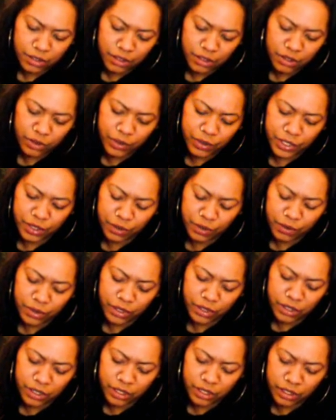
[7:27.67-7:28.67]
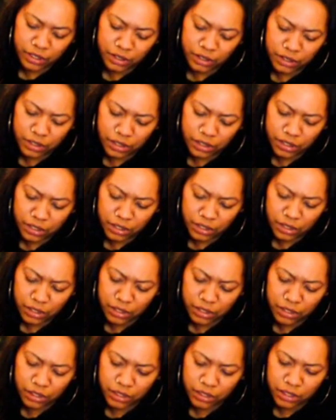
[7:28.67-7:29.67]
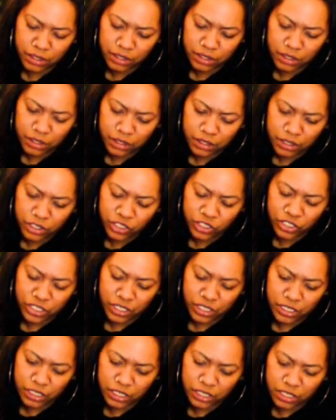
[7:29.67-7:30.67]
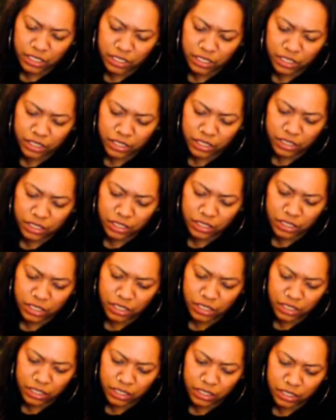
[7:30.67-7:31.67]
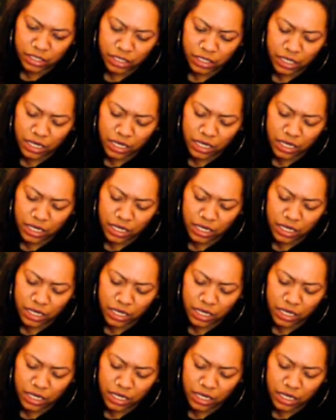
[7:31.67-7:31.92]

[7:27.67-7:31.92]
Queen of Wands, Justice.